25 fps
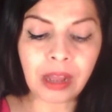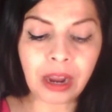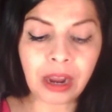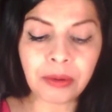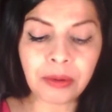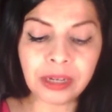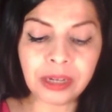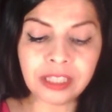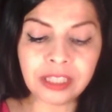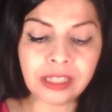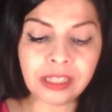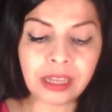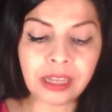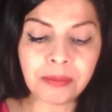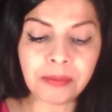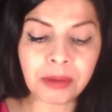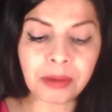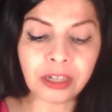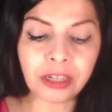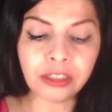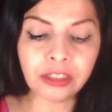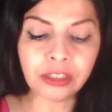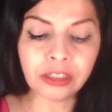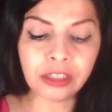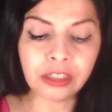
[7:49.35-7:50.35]
I already said
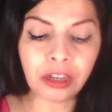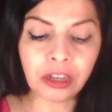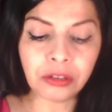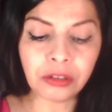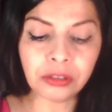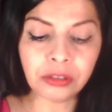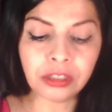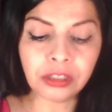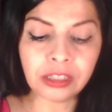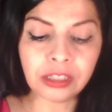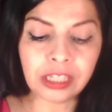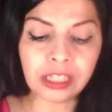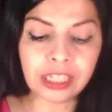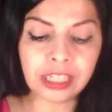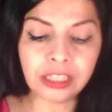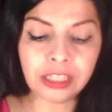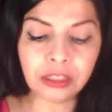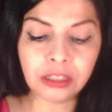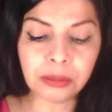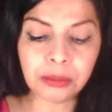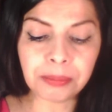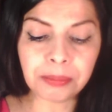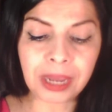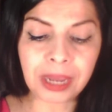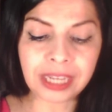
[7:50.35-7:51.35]
Mars goes
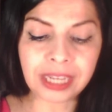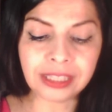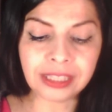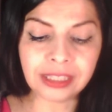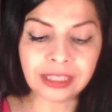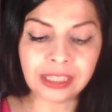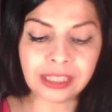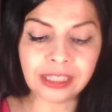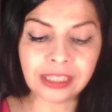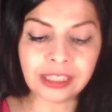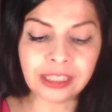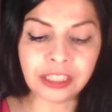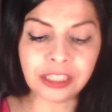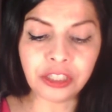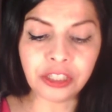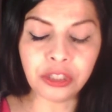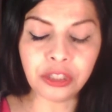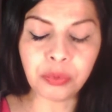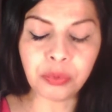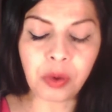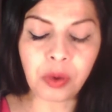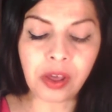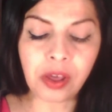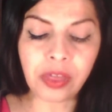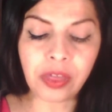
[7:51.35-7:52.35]
into Pisces in your
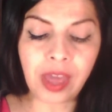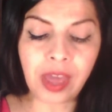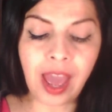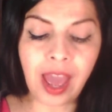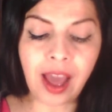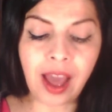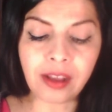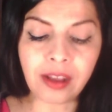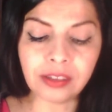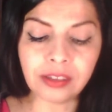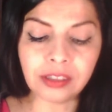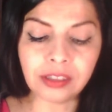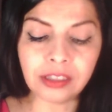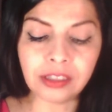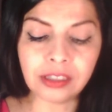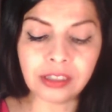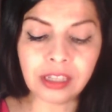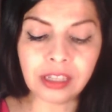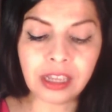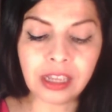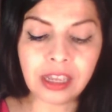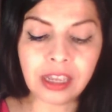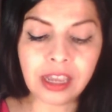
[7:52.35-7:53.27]
12th house.